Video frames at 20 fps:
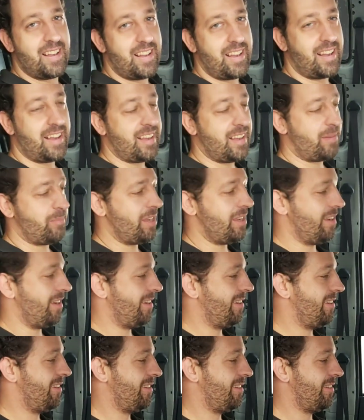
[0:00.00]
I'm
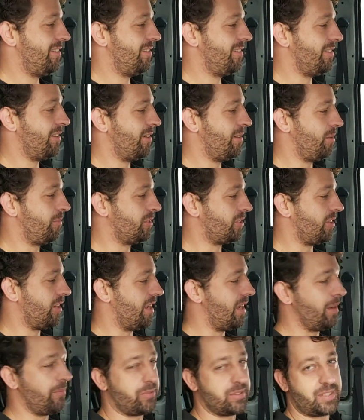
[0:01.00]
just going
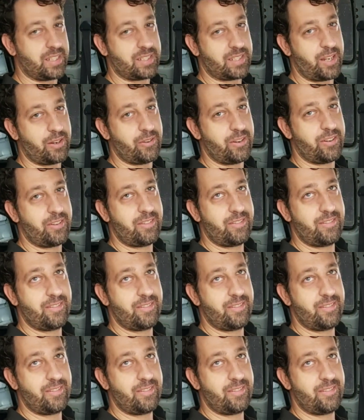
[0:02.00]
to aim for 600.